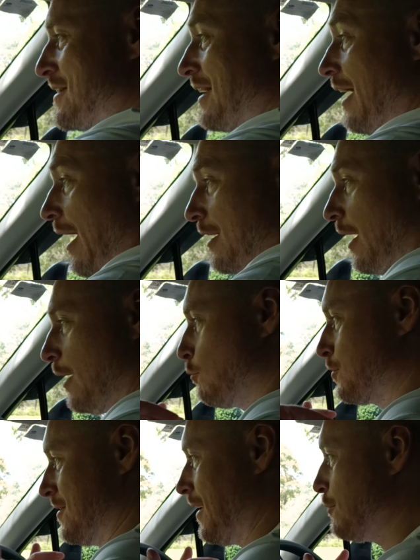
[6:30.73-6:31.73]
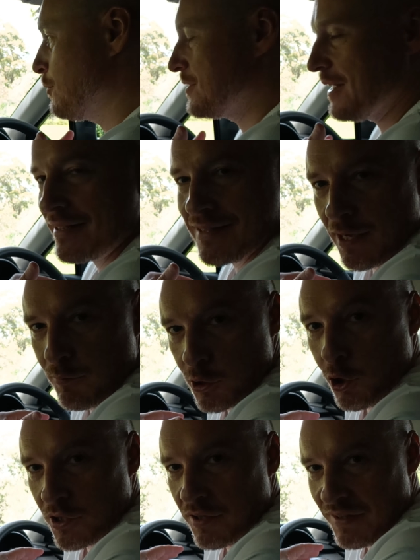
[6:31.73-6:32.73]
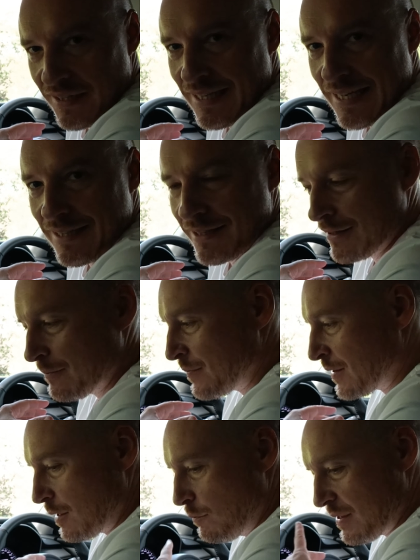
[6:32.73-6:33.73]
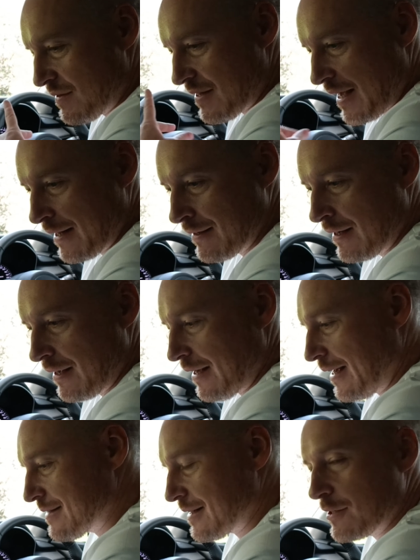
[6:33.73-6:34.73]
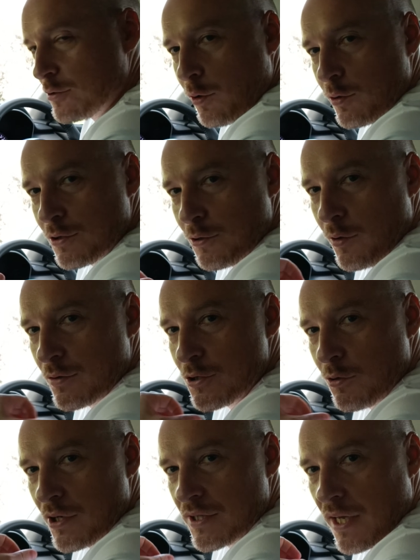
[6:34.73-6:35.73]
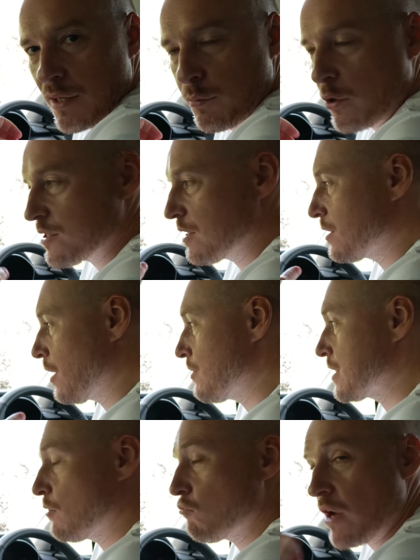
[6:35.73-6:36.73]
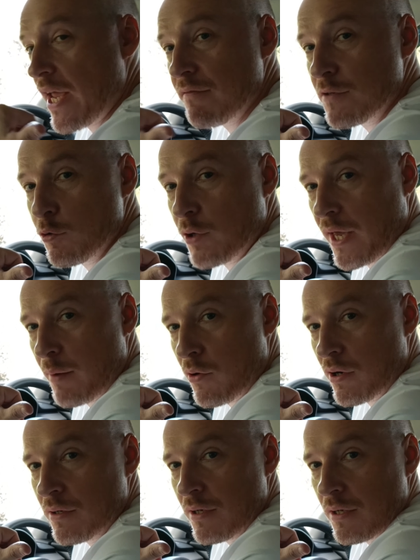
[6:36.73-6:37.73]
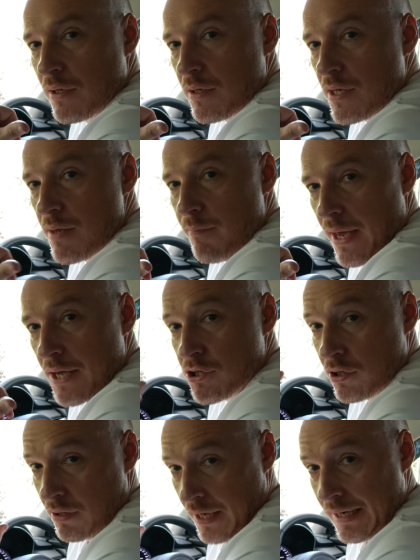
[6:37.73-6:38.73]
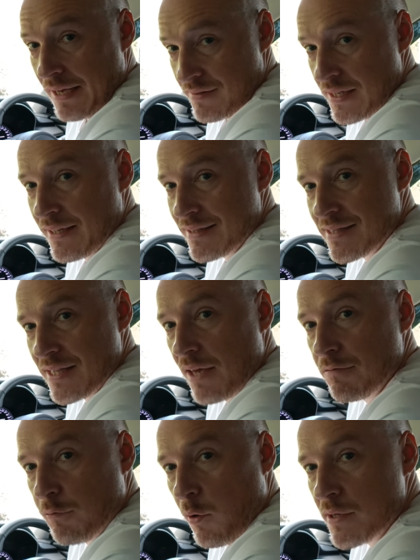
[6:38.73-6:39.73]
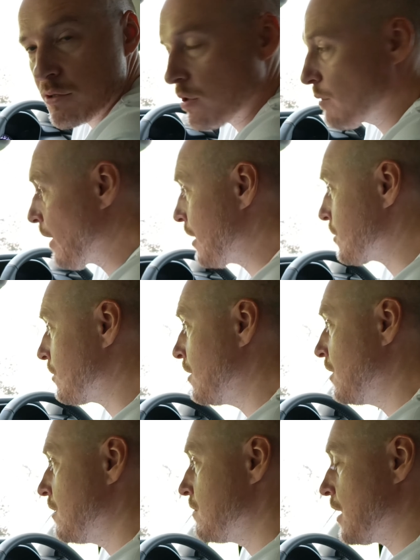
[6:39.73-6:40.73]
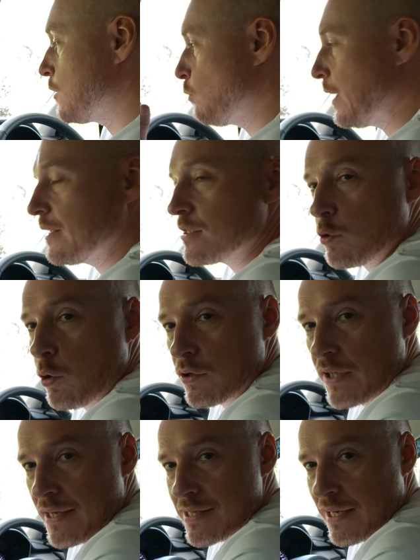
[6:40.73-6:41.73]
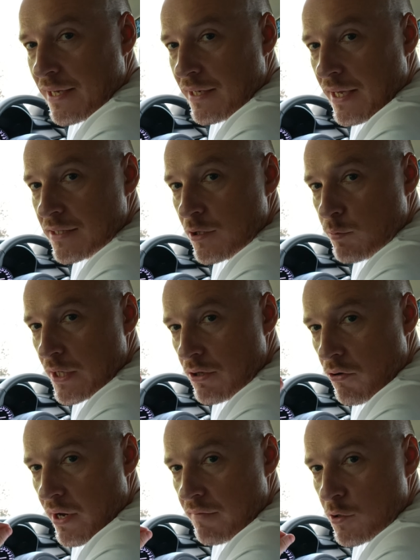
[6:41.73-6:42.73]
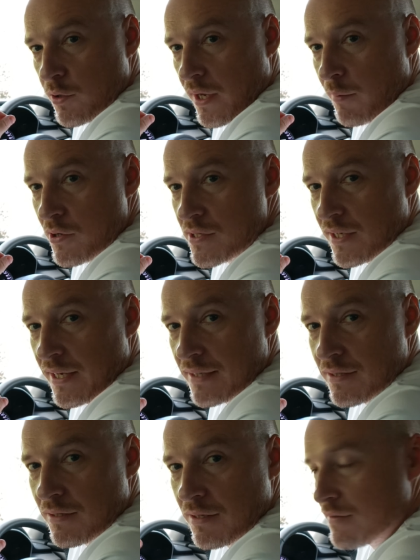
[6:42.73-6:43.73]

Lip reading: is. I would dare say we don't even need it. But then, as I told you during the unboxing, there is a rear view camera. Imagine, and I think it's safe for us to imagine, that when it's all nicely connected, when the rear view camera is connected,